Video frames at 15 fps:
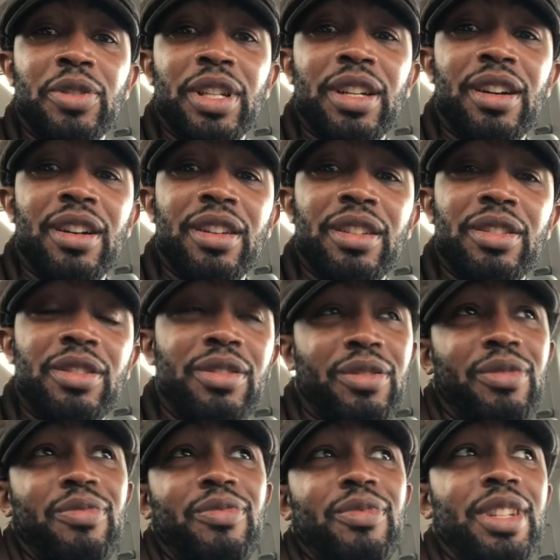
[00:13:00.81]
can argue,
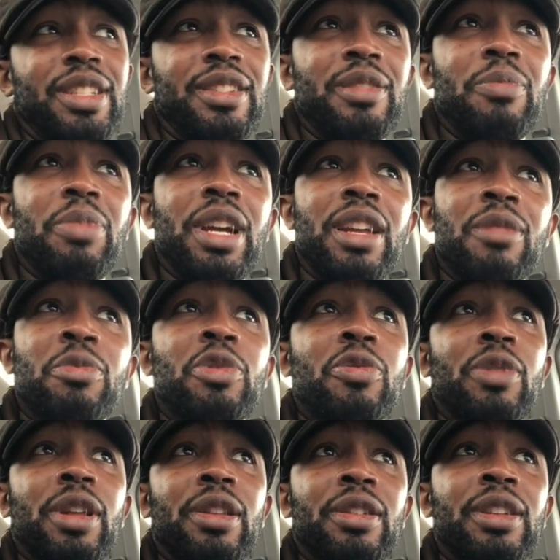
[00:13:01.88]
it's debatable
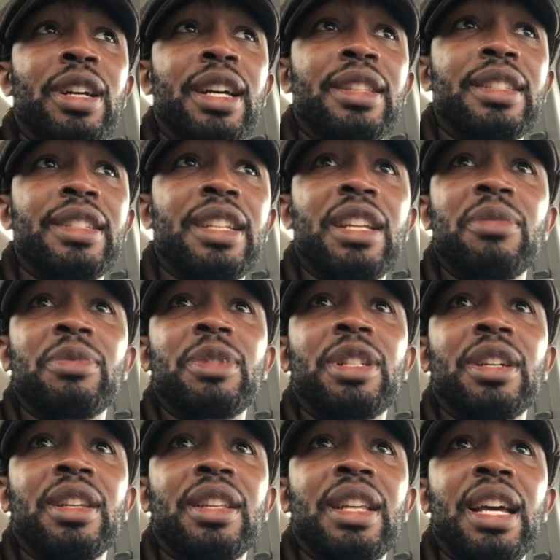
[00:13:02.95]
whether or not the team's
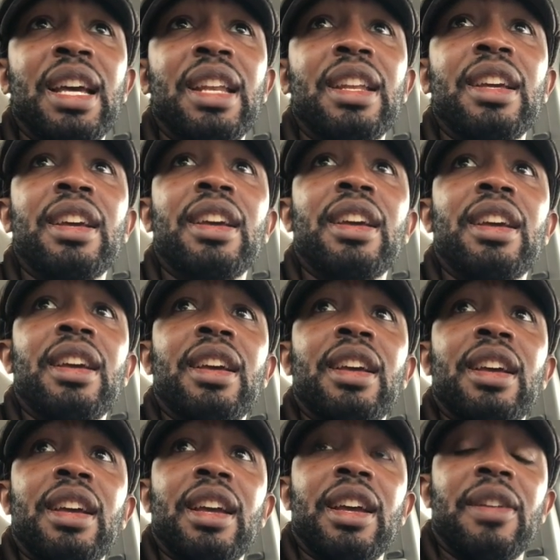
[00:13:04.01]
done that
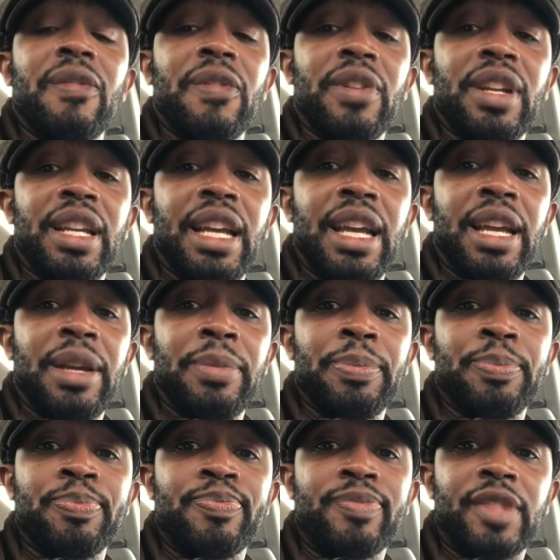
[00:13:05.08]
every game
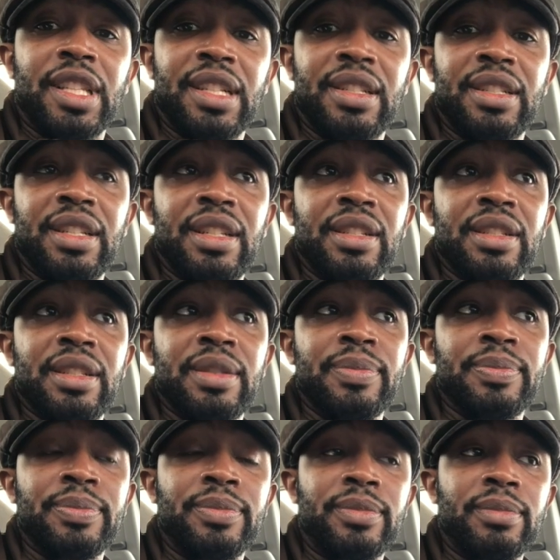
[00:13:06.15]
this season.
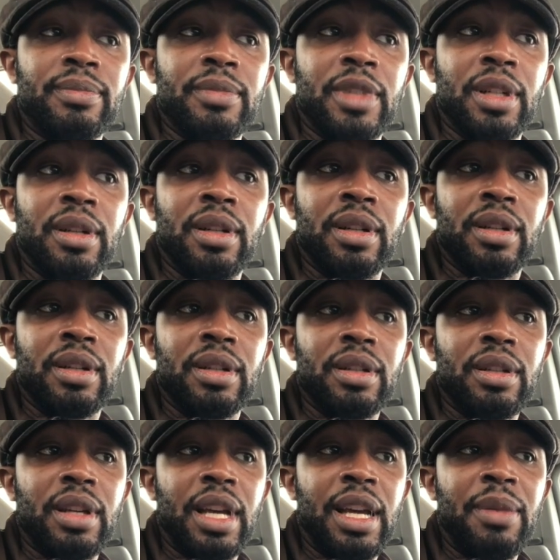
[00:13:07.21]

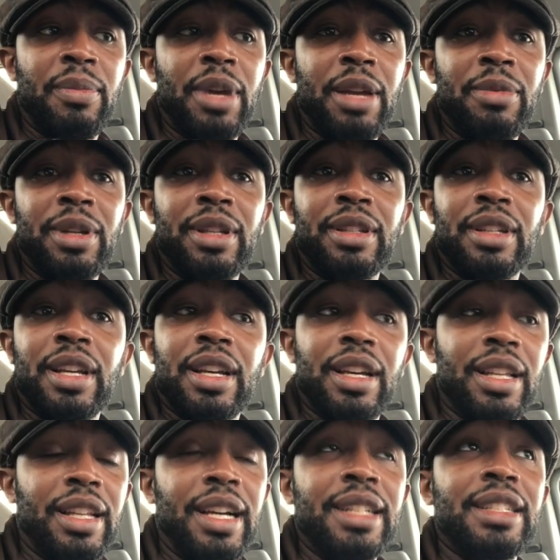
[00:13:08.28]
And maybe
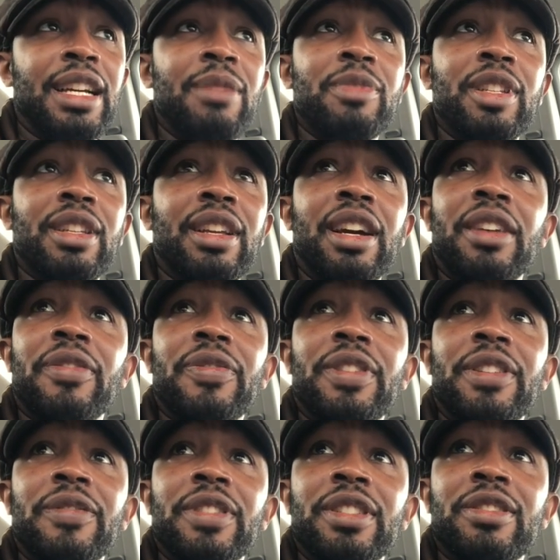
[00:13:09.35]
a lot of times in life,
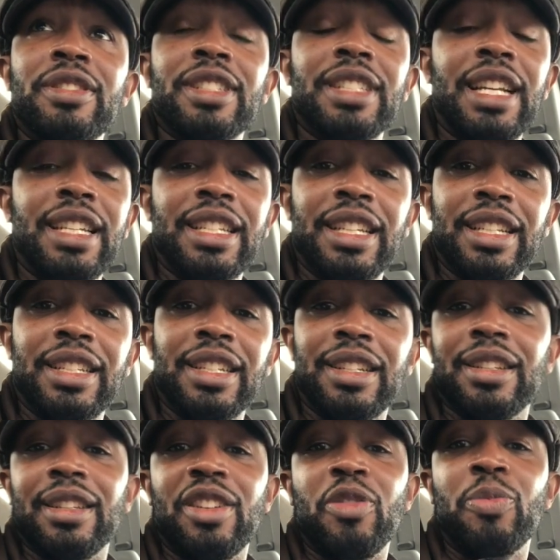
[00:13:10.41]
even, you just have to get to
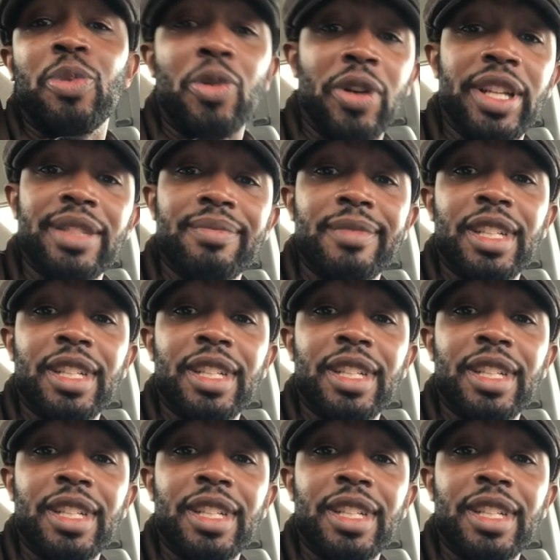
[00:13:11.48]
your low point